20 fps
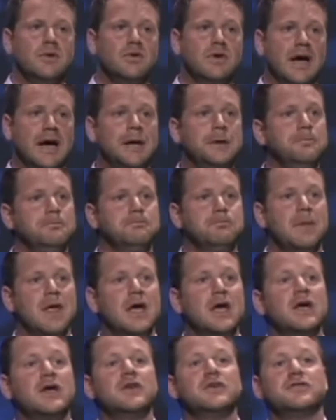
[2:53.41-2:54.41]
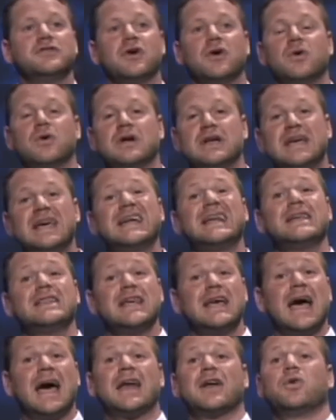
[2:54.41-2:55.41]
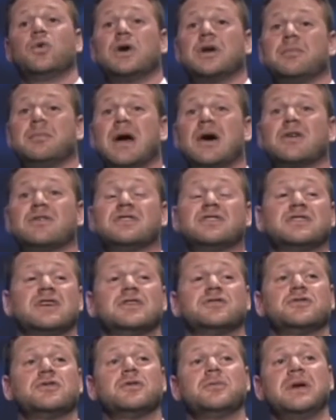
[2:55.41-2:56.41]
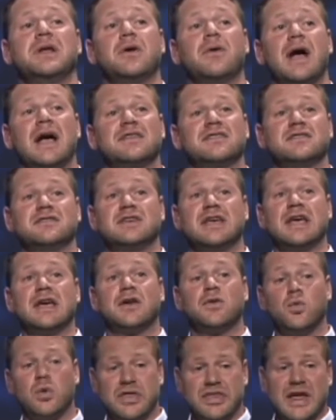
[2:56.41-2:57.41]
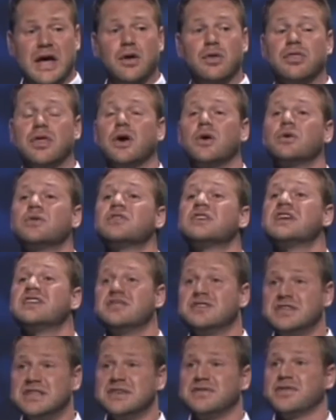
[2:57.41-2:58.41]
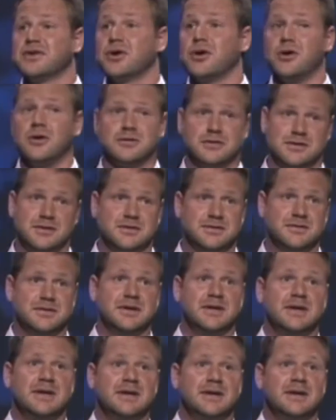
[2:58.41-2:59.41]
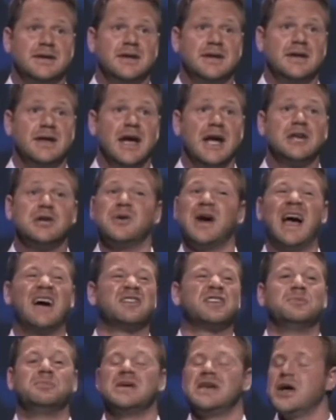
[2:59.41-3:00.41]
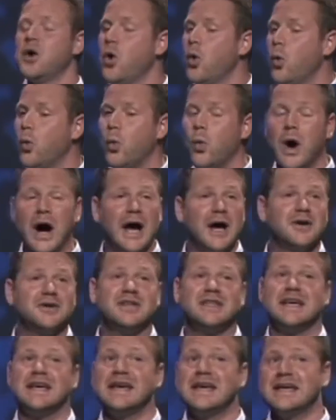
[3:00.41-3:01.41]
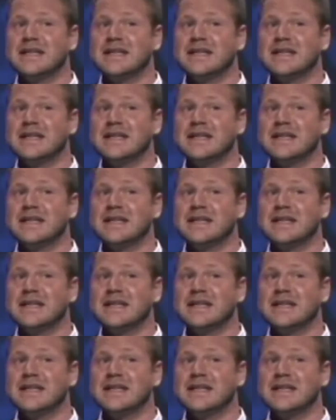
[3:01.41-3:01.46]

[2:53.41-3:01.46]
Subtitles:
Okay? So getting the adequate amount of essential amino acids in without those is difficult. And you have to be wildly